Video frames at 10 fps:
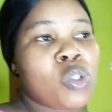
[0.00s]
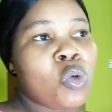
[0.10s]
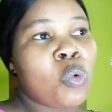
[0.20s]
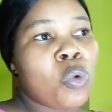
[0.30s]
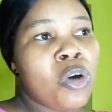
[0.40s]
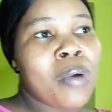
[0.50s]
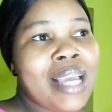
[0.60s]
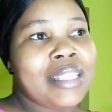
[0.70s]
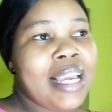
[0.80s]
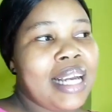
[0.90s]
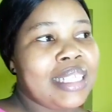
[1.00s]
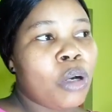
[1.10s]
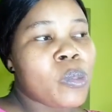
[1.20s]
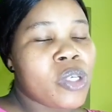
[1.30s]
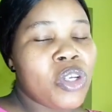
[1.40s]
so we'll go right there and
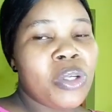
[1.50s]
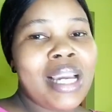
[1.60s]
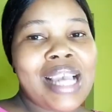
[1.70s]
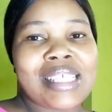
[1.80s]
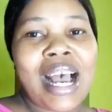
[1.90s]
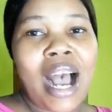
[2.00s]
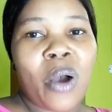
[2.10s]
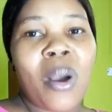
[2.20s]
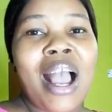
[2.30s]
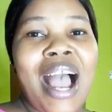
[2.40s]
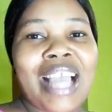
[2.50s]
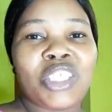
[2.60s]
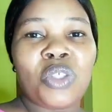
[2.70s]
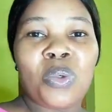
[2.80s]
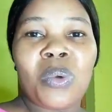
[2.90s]
I'll be showing you guys how I
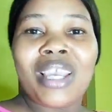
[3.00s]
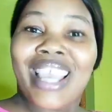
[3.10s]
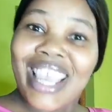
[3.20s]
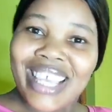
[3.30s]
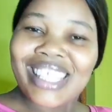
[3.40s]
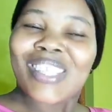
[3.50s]
do it.